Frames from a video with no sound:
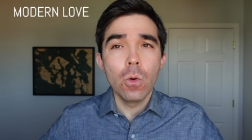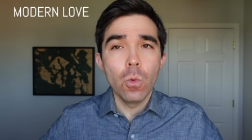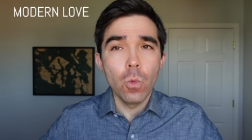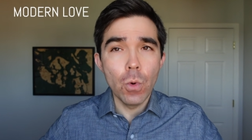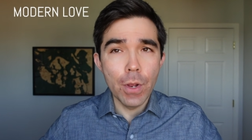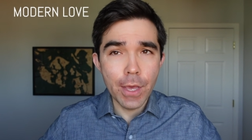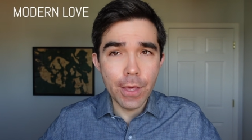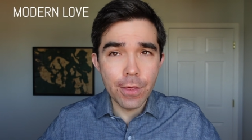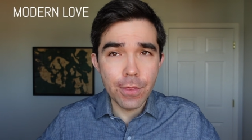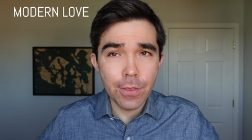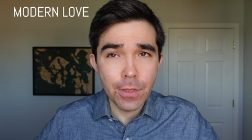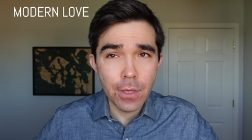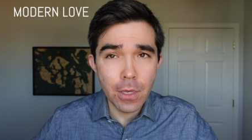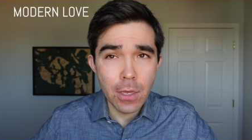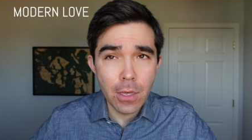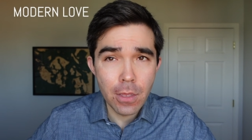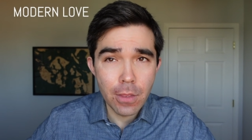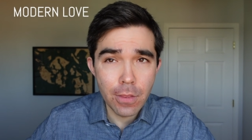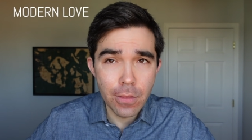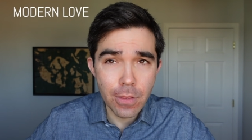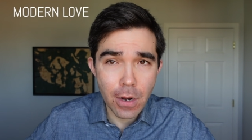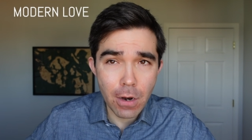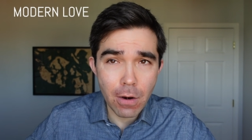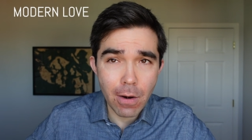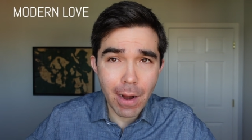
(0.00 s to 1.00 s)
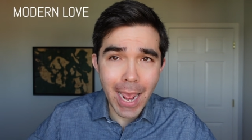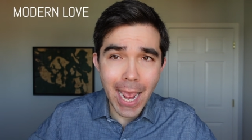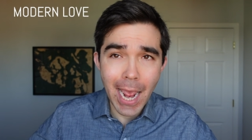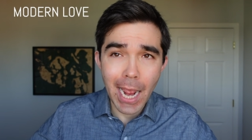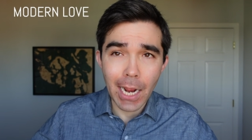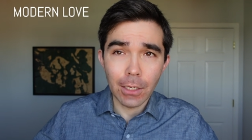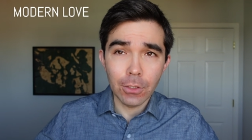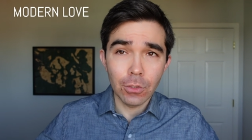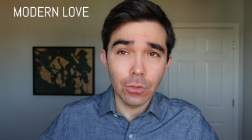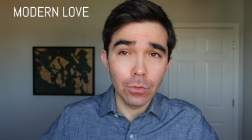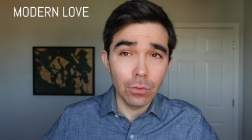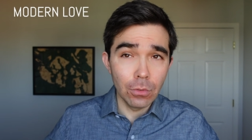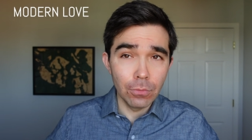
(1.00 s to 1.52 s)
with their
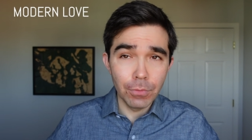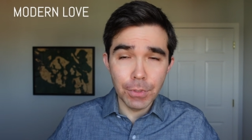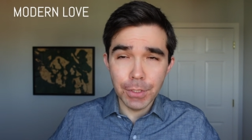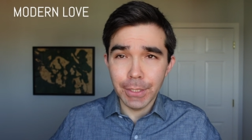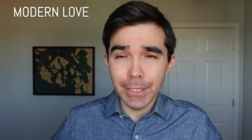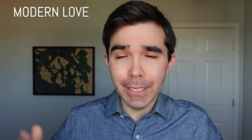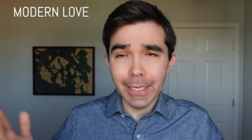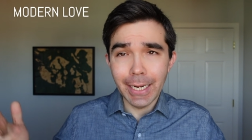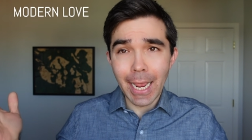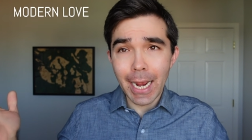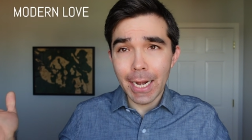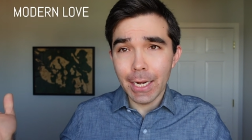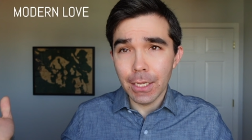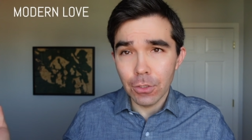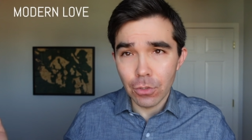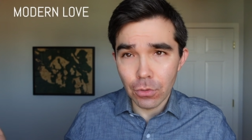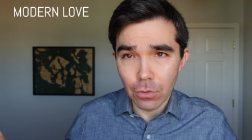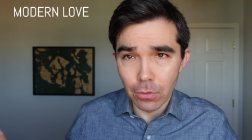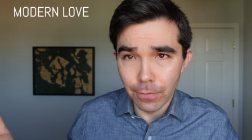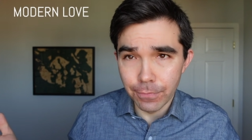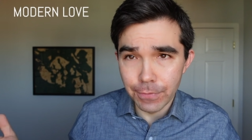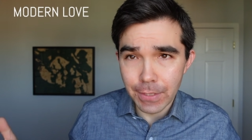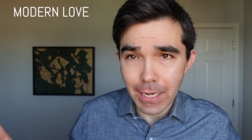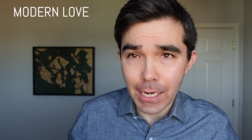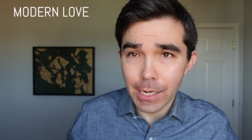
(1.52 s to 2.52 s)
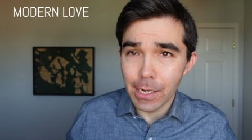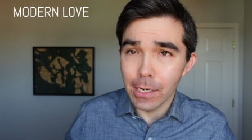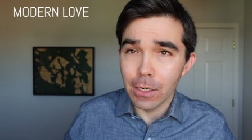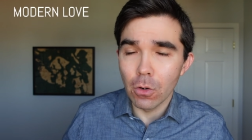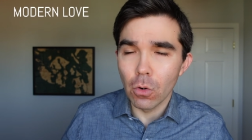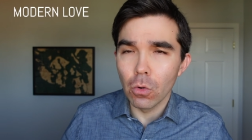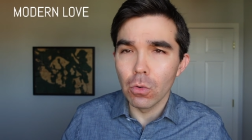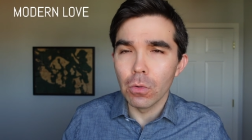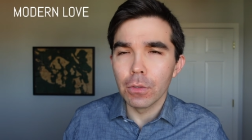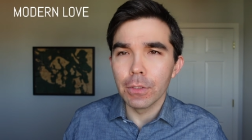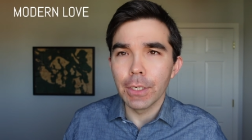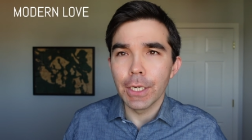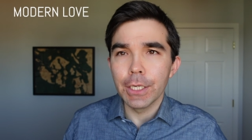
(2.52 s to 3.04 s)
ex, or really in any sort of dating
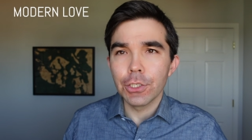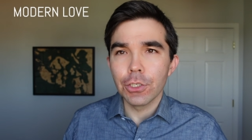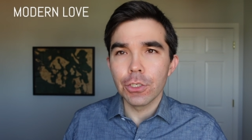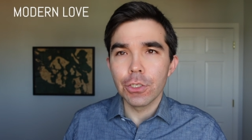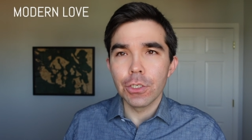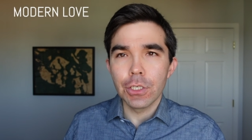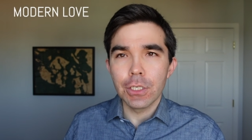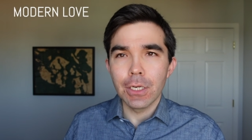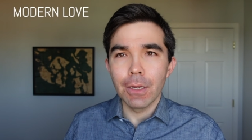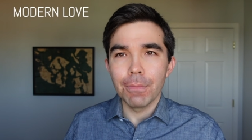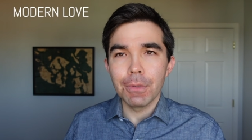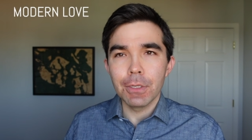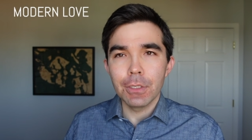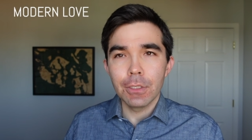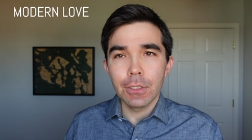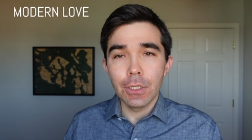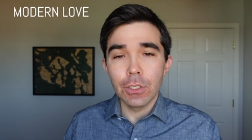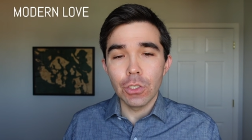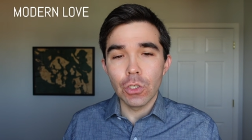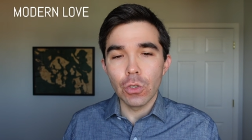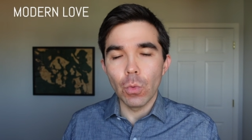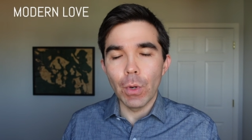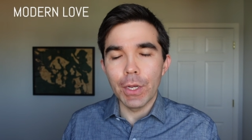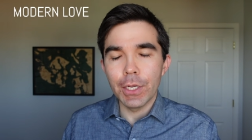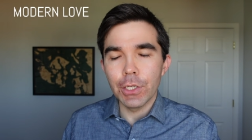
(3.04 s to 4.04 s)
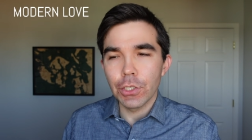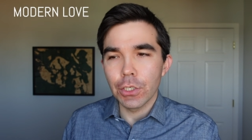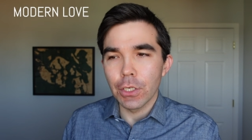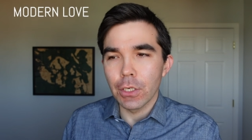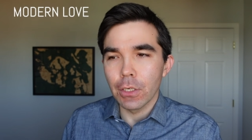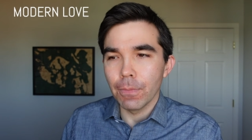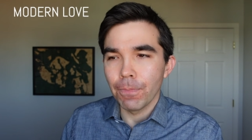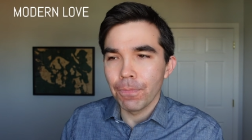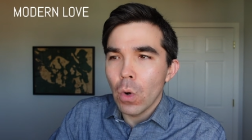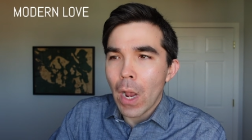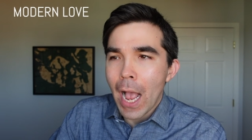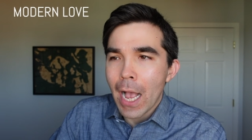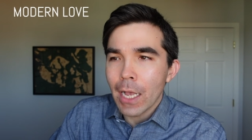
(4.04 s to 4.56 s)
or relationship situation.